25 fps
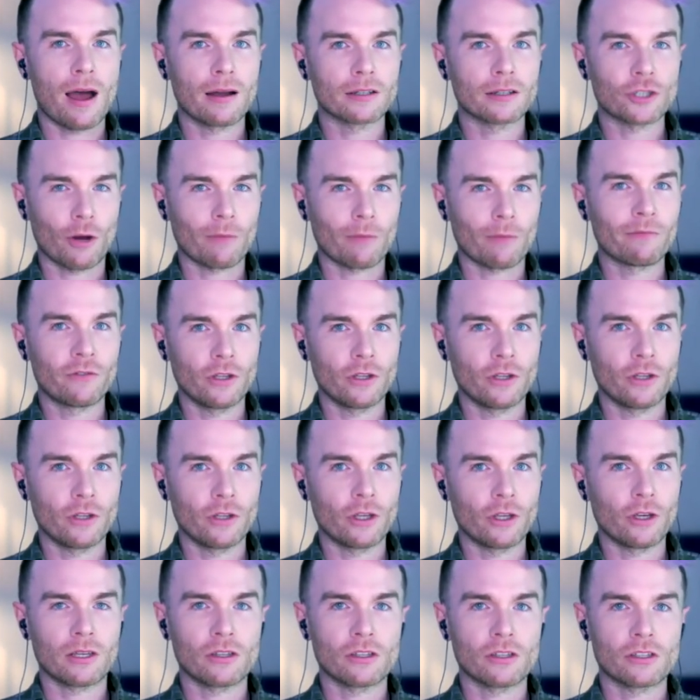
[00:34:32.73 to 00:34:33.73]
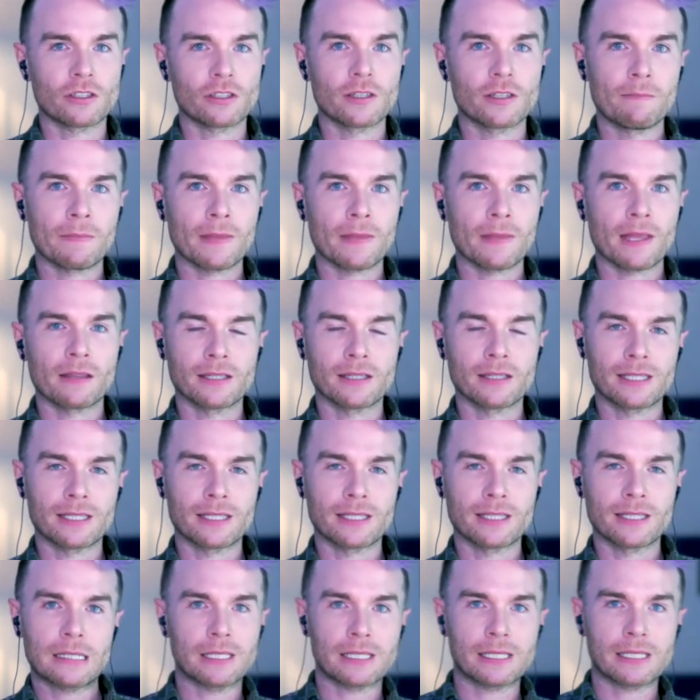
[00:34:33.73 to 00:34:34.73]
job for you, because the
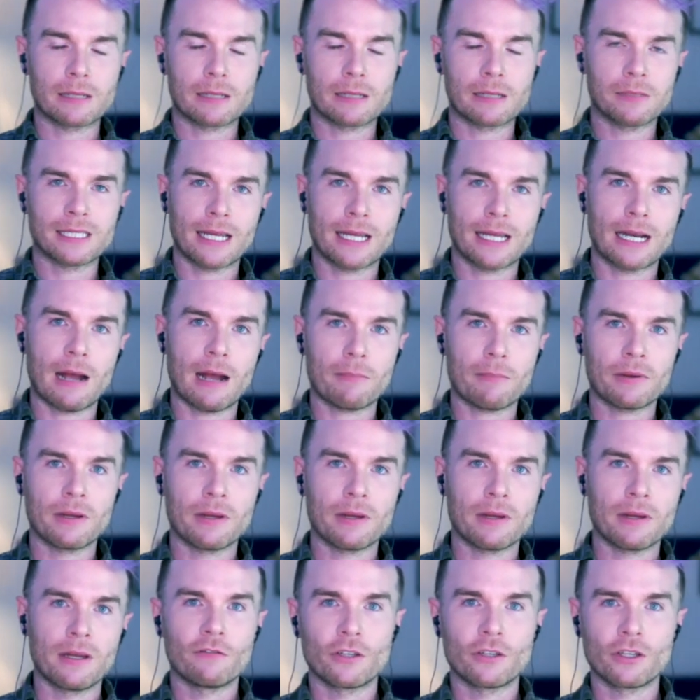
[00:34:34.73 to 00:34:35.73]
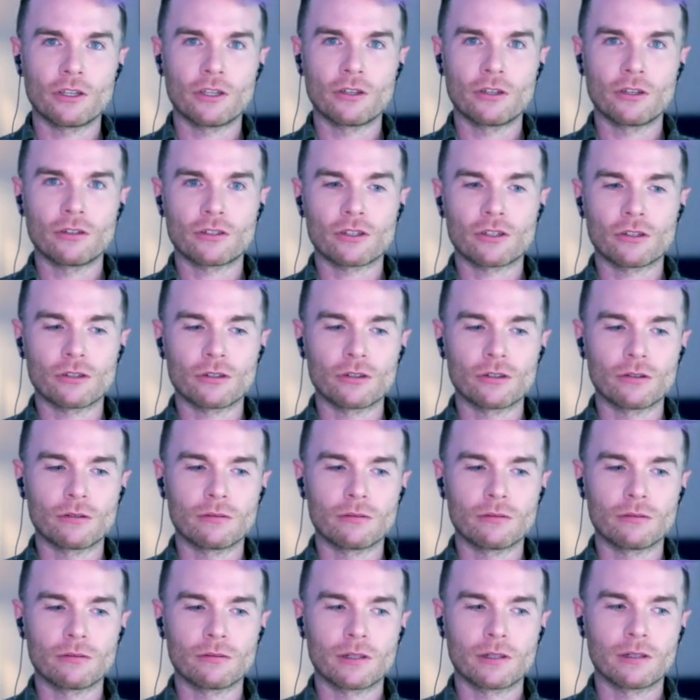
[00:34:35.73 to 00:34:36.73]
system is going to be set up for you to
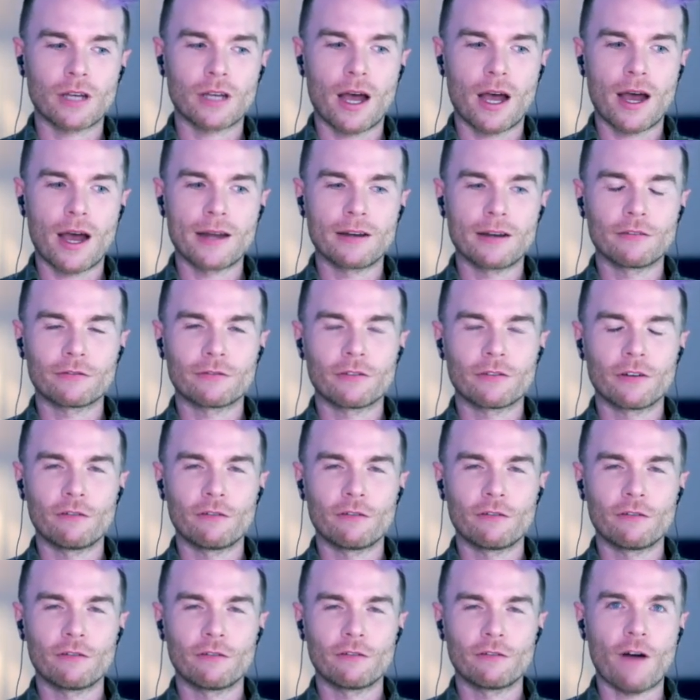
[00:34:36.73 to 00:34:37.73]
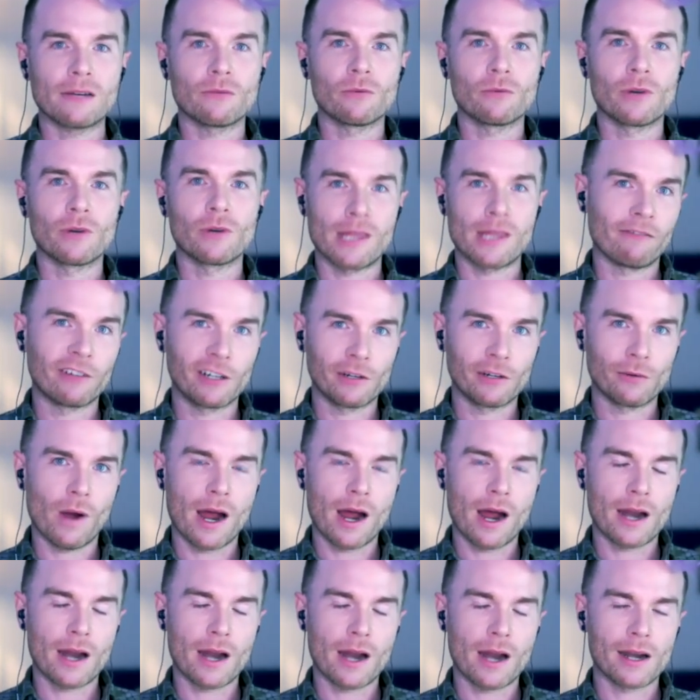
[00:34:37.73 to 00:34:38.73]
kind of fight with
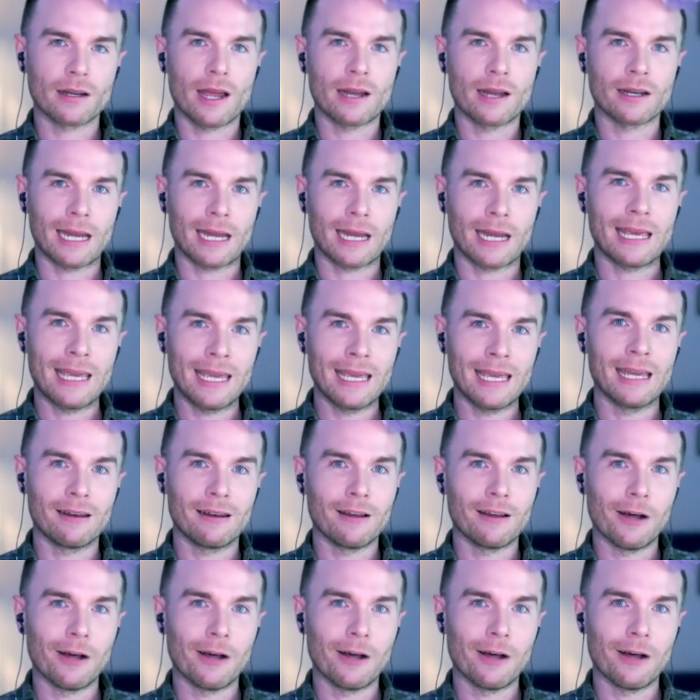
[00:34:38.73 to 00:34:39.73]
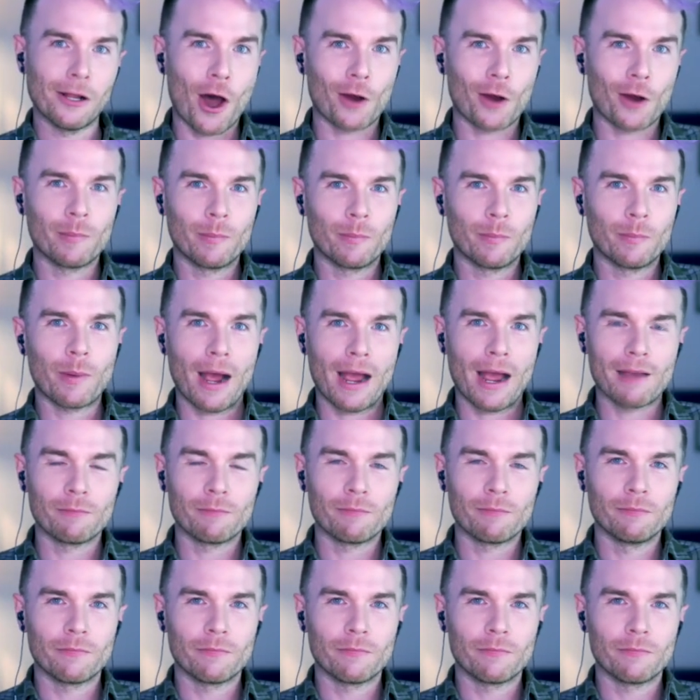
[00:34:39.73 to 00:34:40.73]
everyone and get hit a lot by
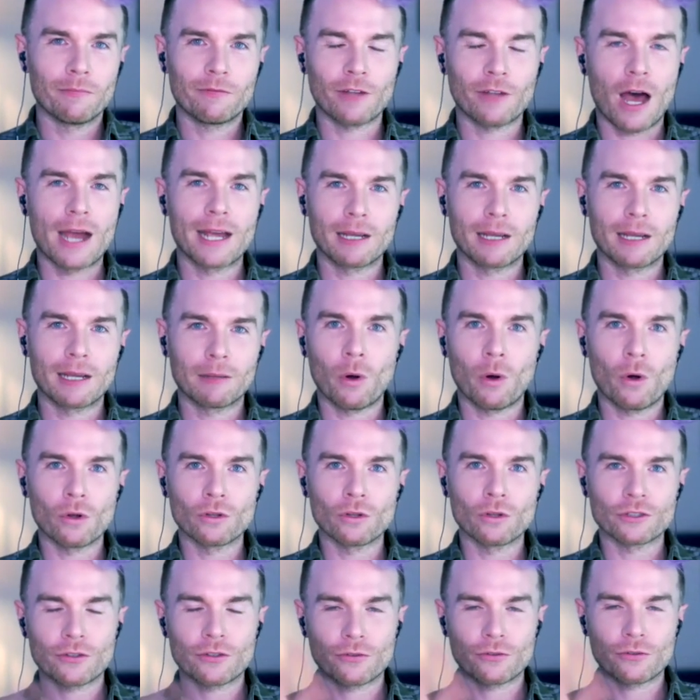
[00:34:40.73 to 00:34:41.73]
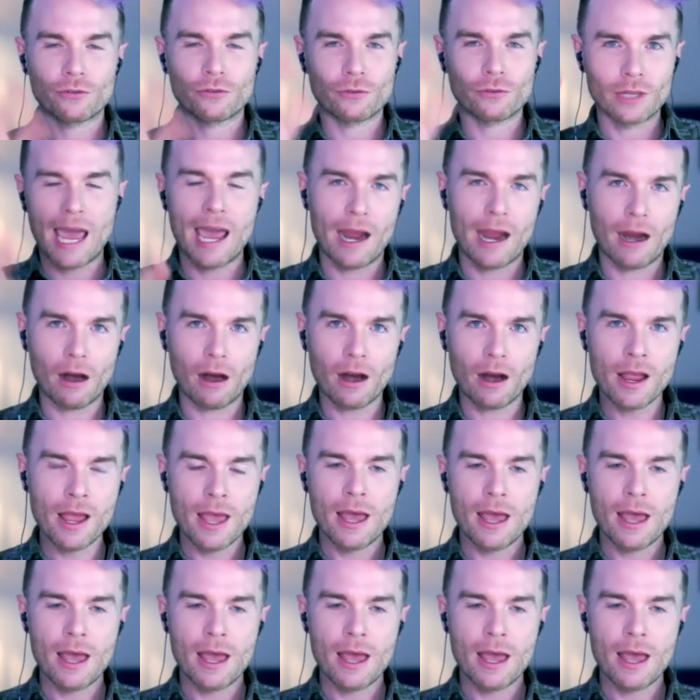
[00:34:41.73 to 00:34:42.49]
flying balls through the air,